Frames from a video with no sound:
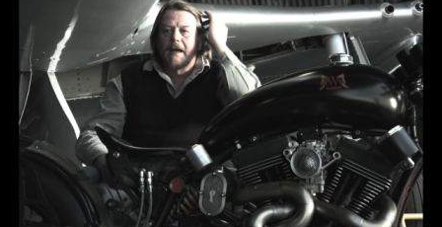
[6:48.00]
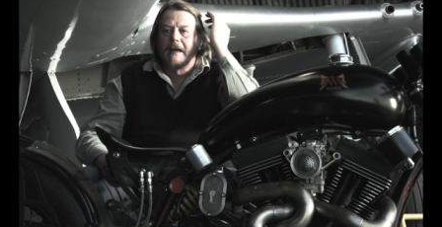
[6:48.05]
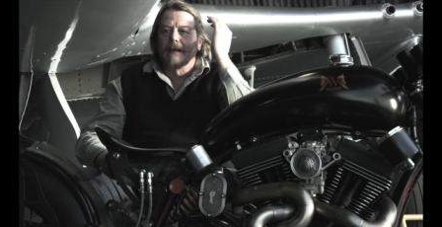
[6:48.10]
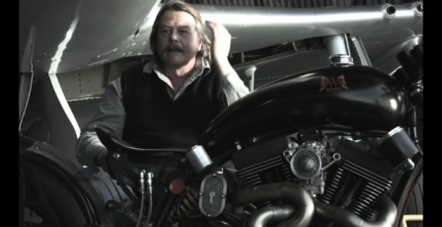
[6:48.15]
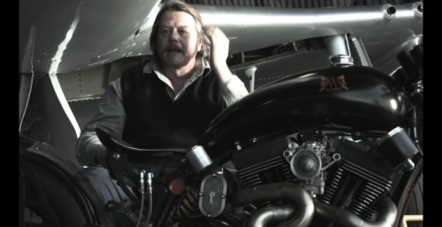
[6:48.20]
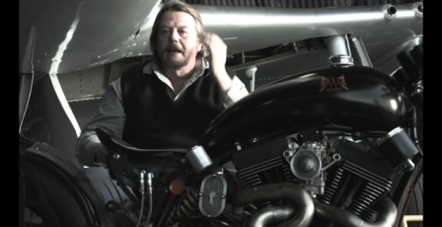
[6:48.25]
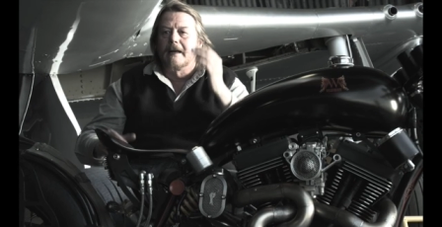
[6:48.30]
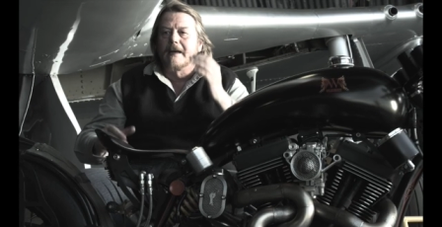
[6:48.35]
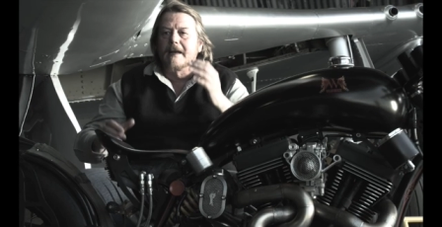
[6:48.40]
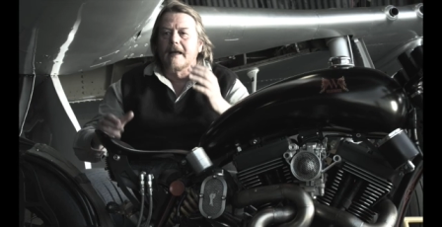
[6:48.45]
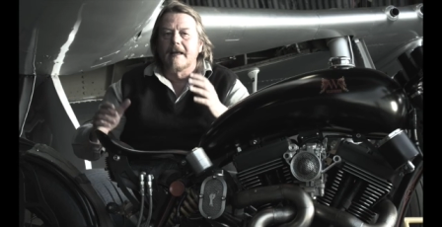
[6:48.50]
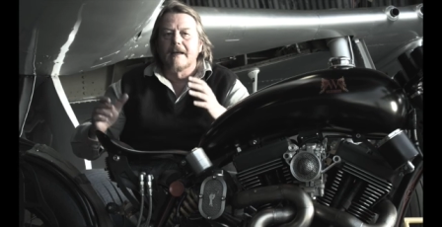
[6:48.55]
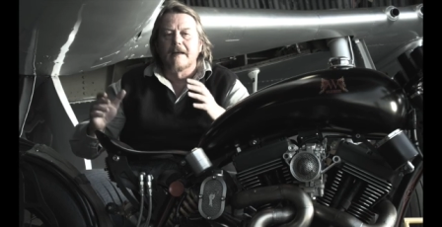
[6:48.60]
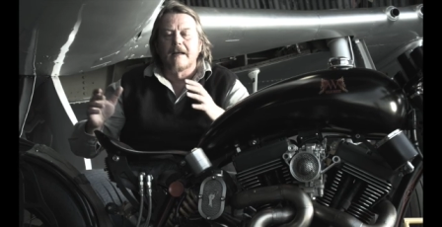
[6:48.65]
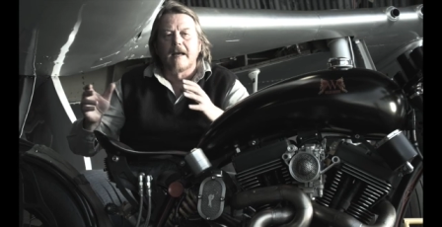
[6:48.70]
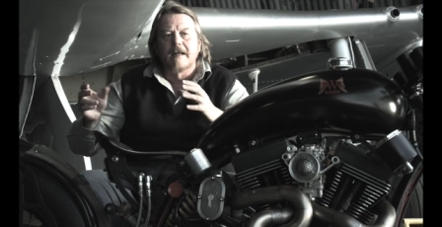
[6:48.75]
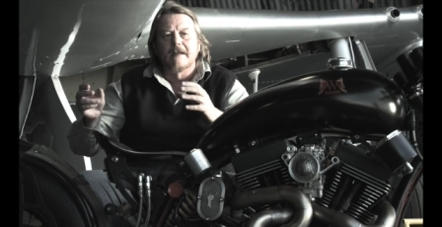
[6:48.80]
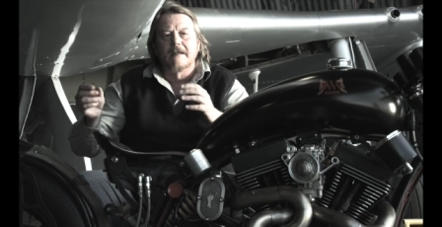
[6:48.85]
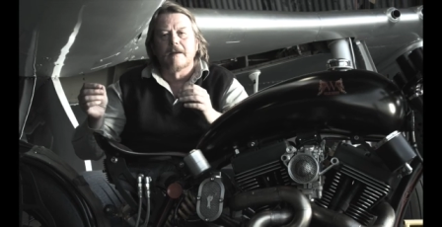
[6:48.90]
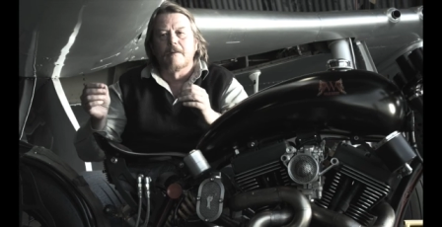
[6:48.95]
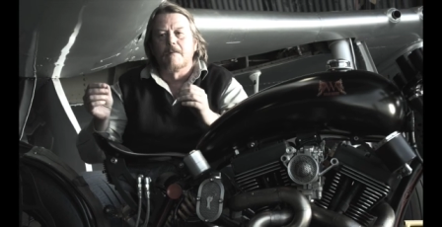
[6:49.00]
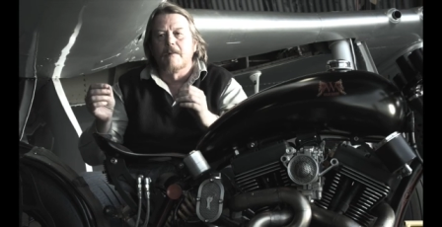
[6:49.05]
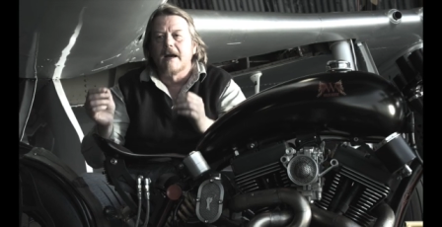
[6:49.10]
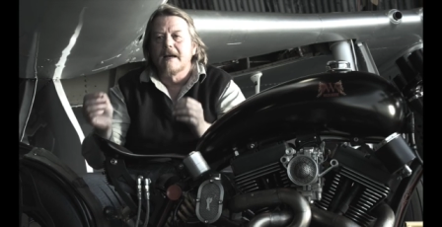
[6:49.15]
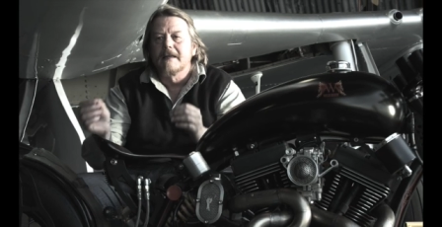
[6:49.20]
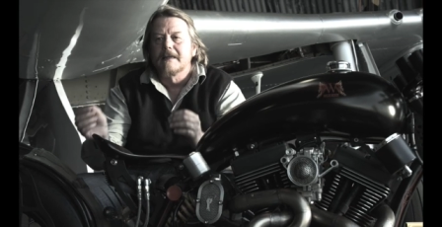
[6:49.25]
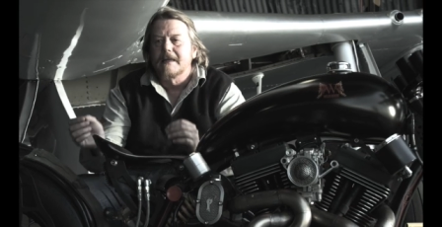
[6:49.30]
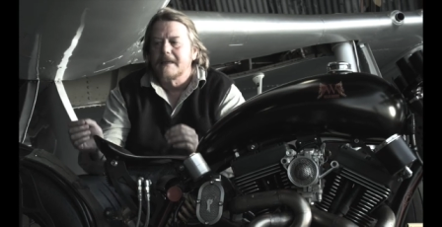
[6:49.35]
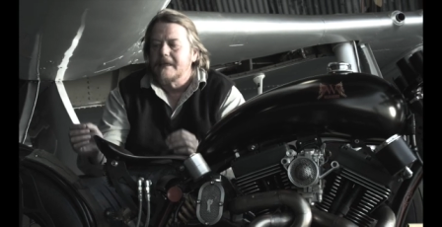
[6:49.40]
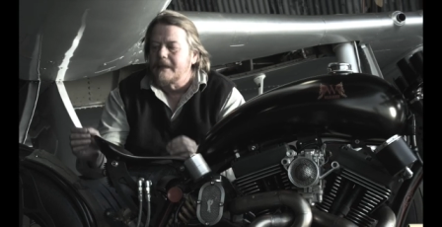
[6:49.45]
and, and, and, and the
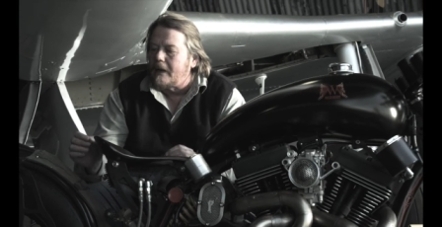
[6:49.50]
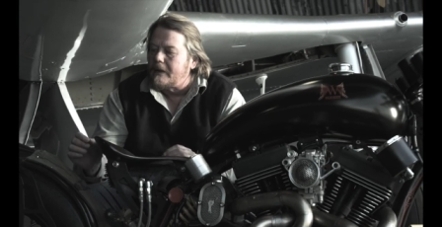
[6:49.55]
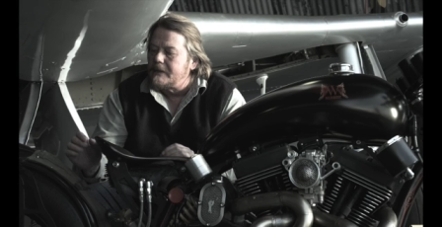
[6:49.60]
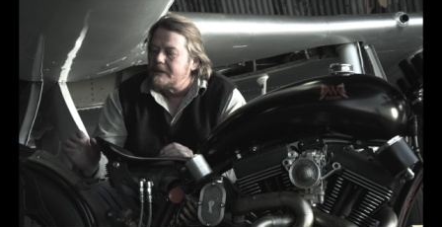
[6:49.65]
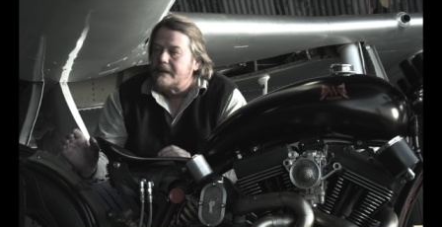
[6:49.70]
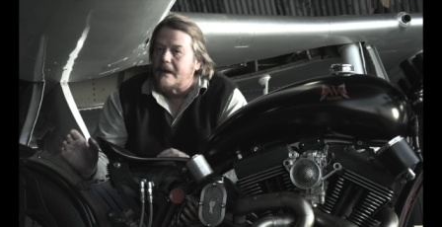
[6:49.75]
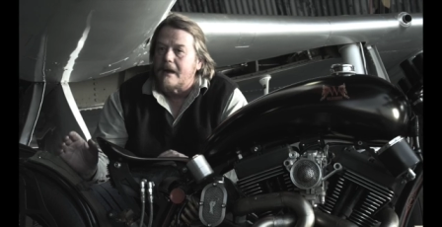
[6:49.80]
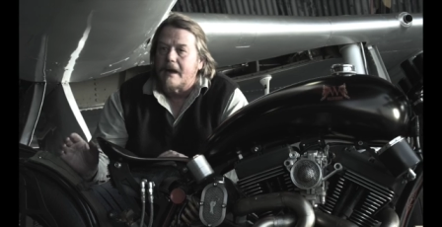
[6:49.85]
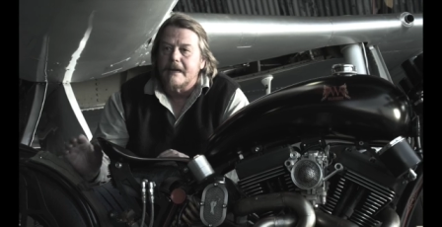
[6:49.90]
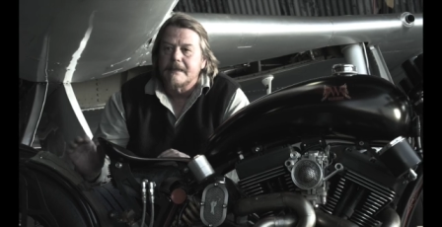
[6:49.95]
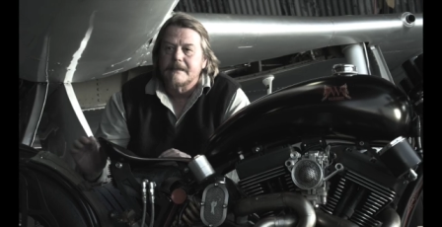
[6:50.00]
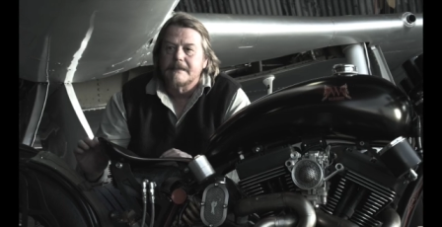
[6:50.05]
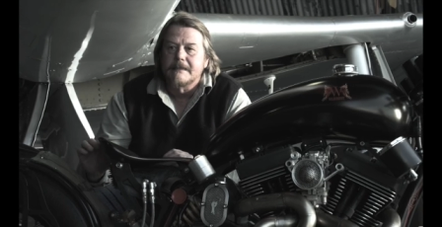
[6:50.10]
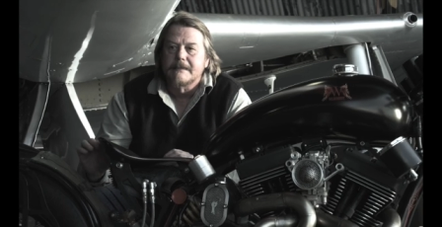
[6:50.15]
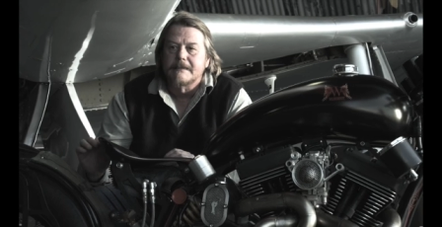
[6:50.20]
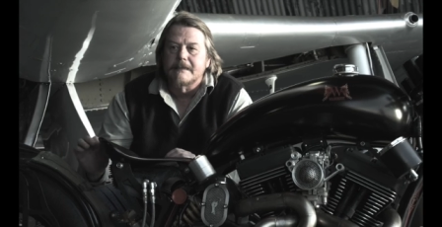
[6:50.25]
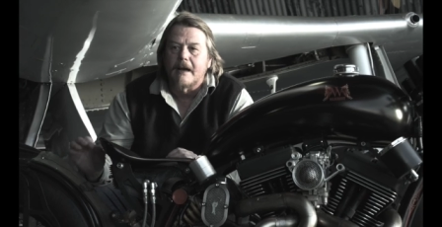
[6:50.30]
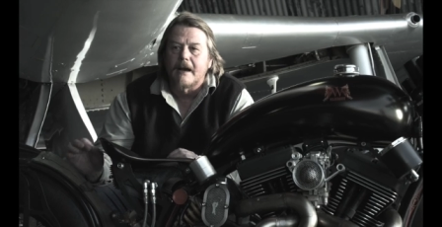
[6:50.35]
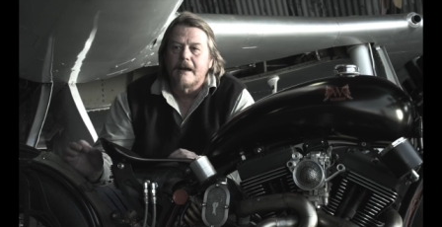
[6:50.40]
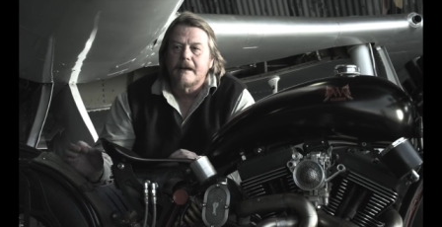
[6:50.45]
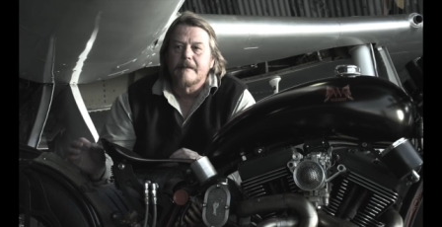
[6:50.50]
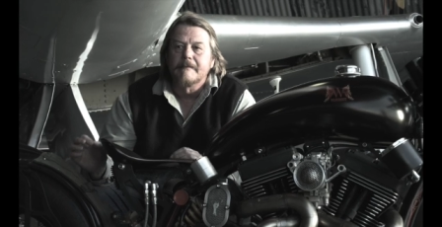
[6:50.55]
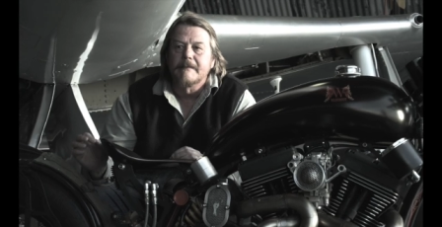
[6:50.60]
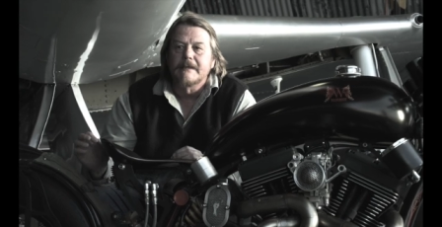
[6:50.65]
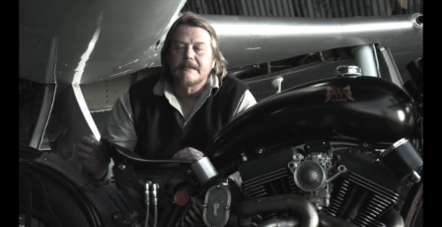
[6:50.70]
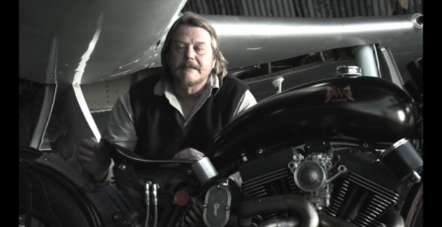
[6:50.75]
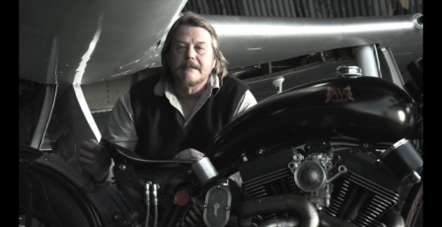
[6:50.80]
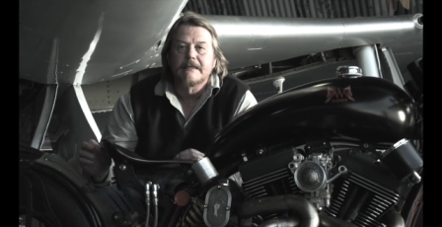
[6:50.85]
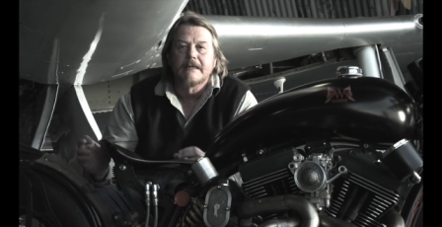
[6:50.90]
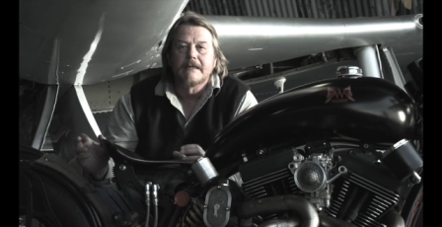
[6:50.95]
way that those guys design a
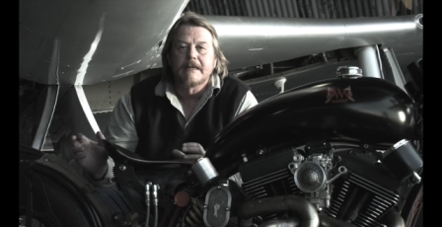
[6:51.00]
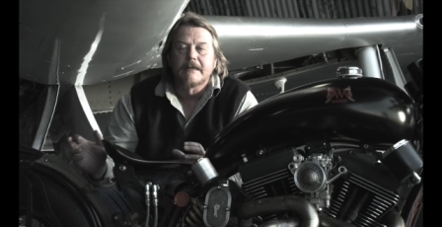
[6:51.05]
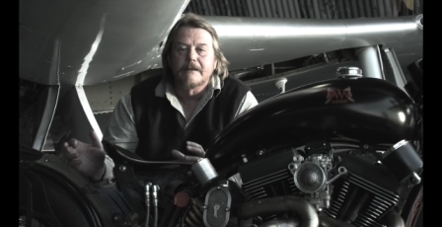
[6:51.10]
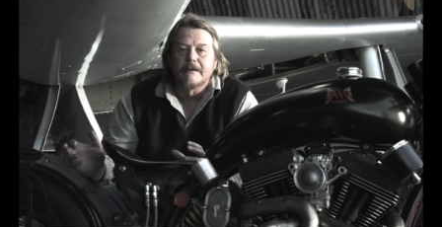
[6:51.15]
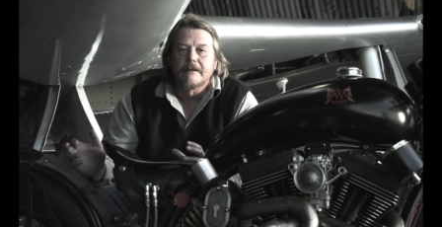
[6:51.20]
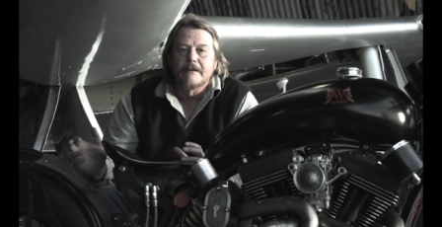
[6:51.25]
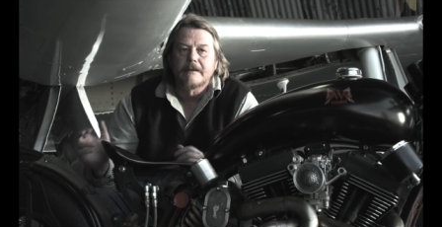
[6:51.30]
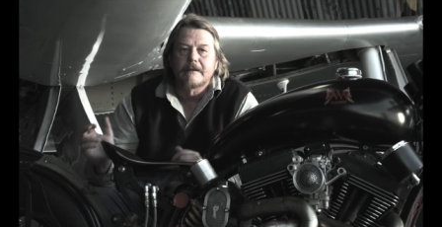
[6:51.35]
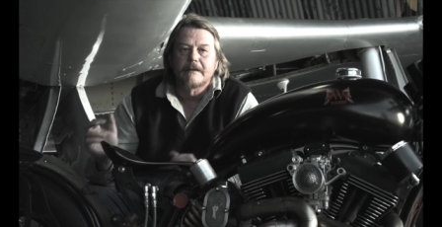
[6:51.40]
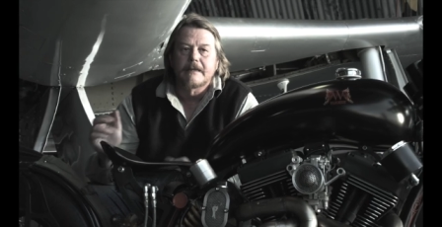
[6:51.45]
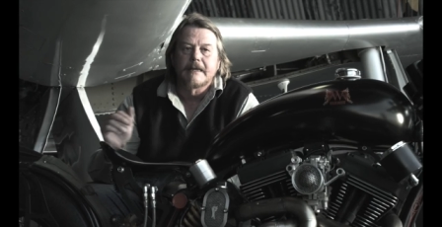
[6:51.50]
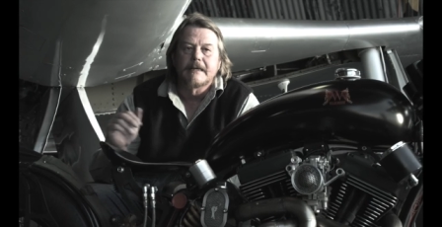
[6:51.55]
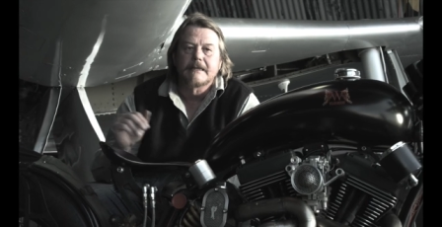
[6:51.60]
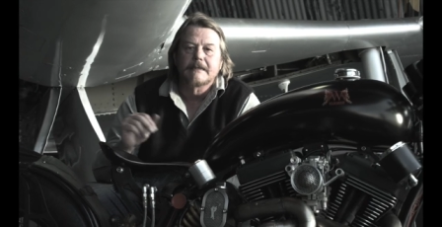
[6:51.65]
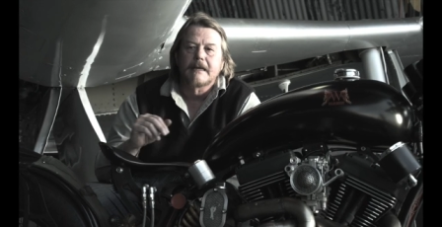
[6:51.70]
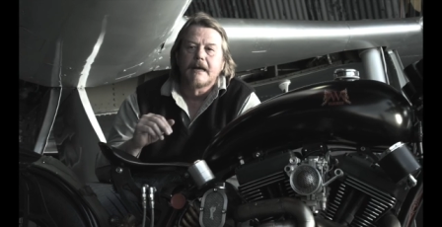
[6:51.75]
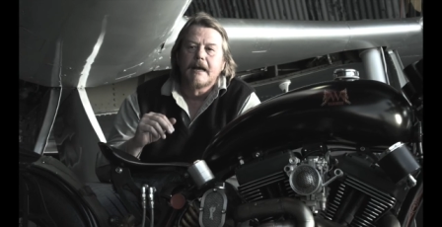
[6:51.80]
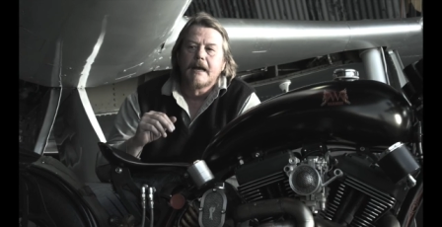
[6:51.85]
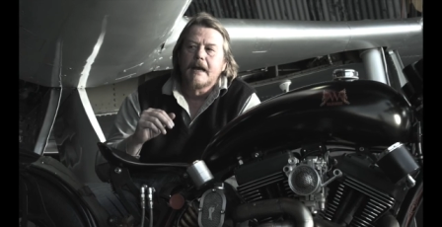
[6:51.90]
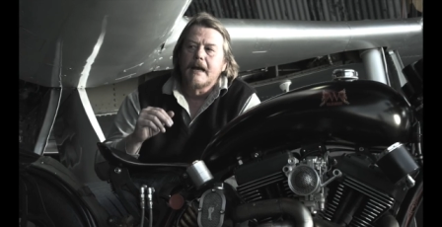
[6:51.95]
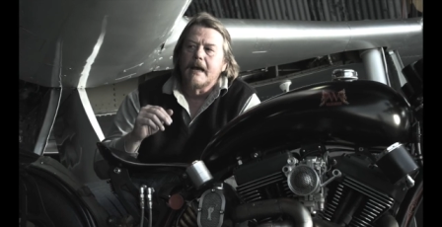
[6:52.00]
machine and do things,